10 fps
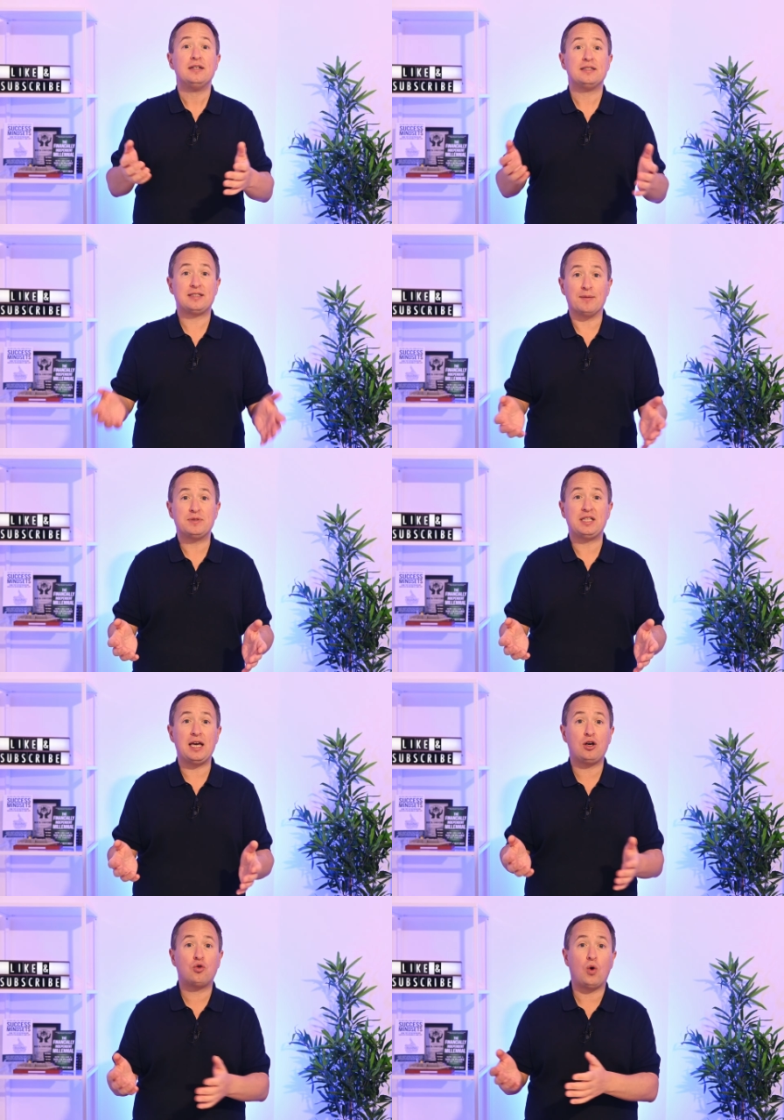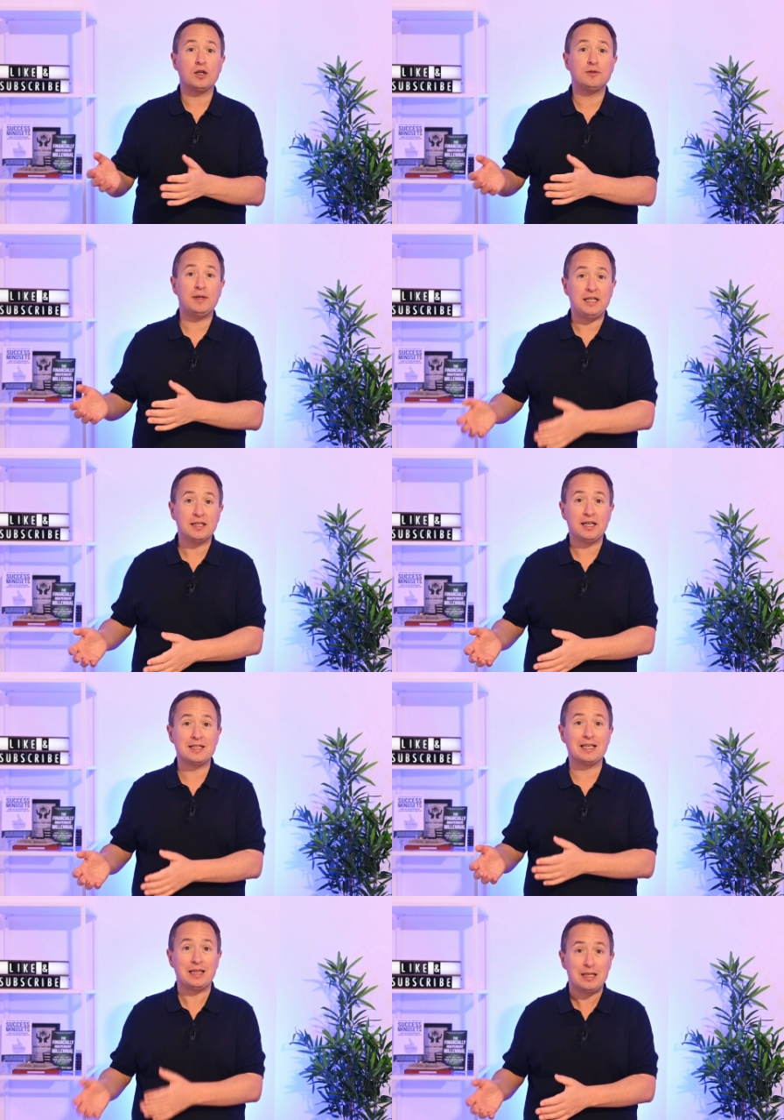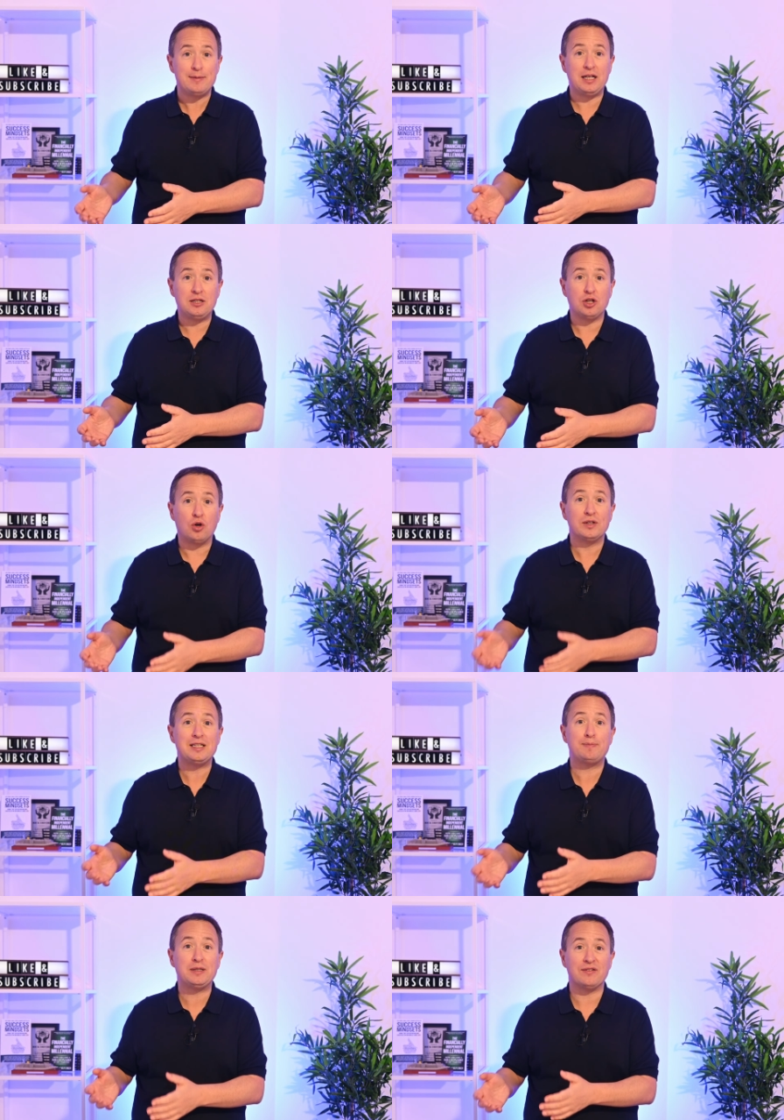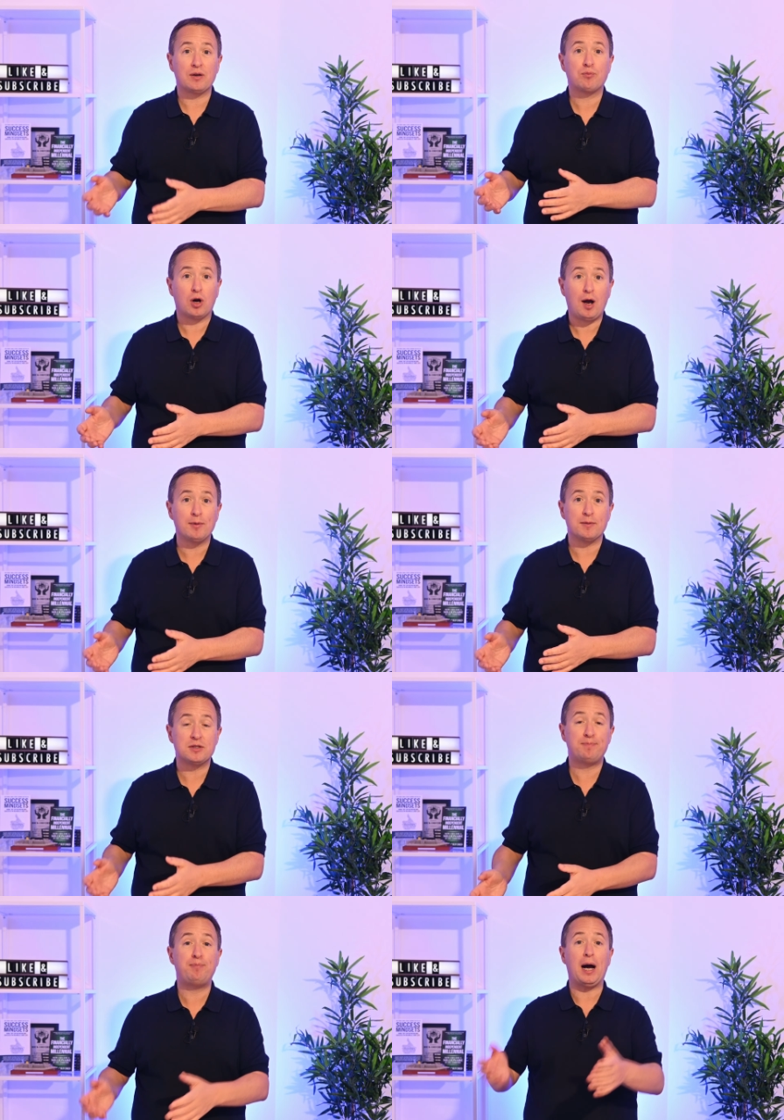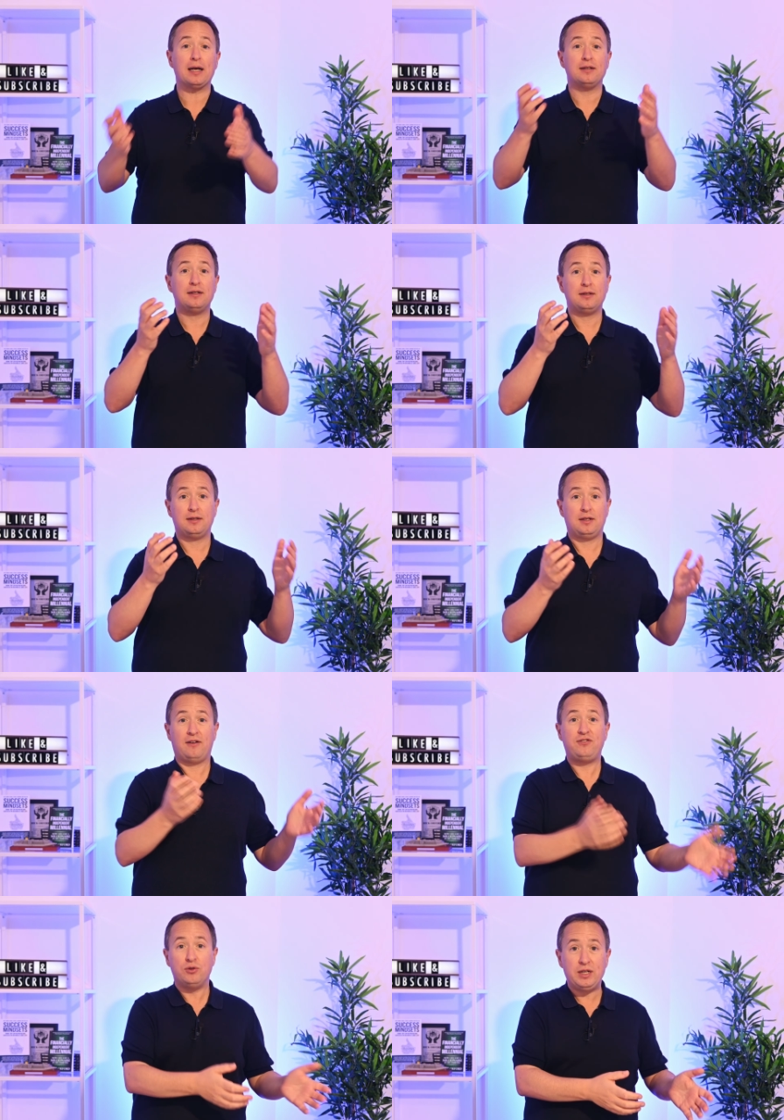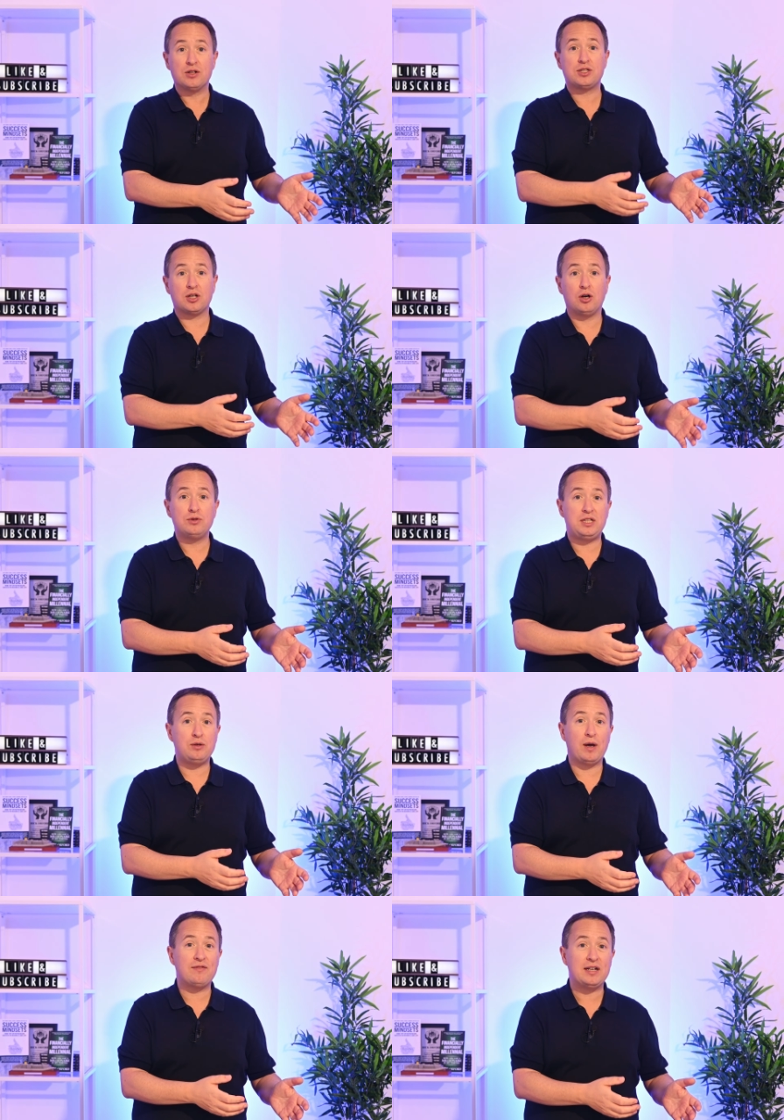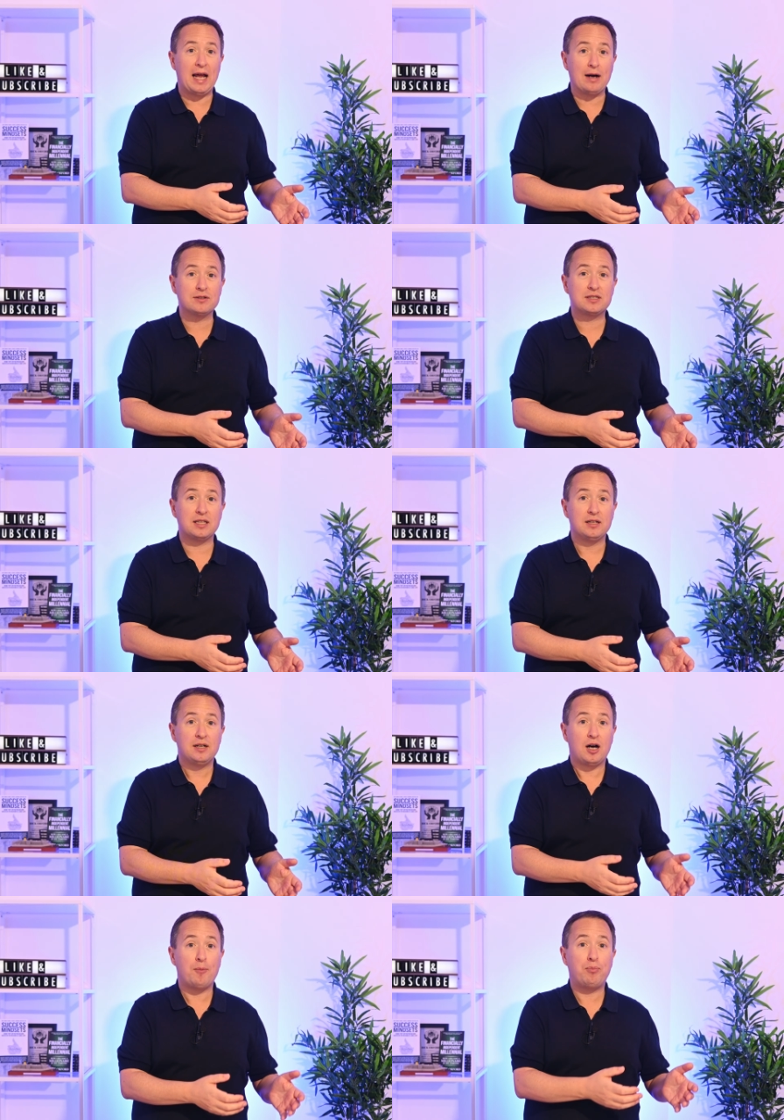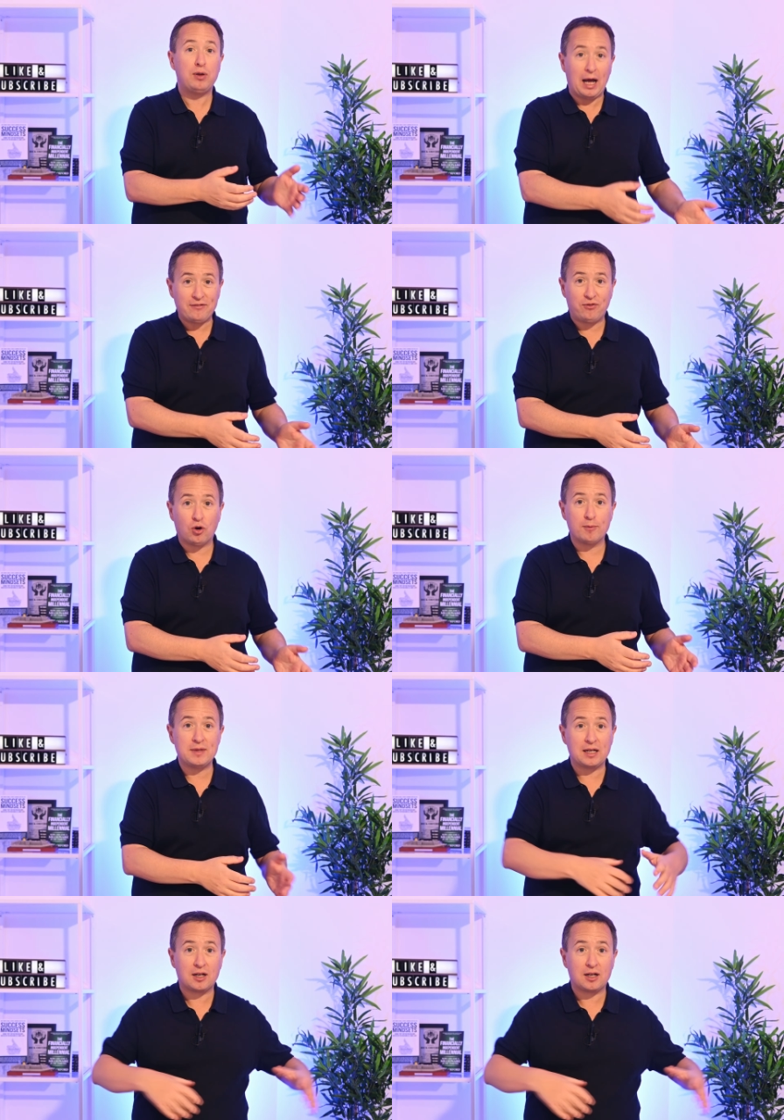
Some say quantum annealing is limited to only specific problems, but a few years ago, D-Wave announced a platform that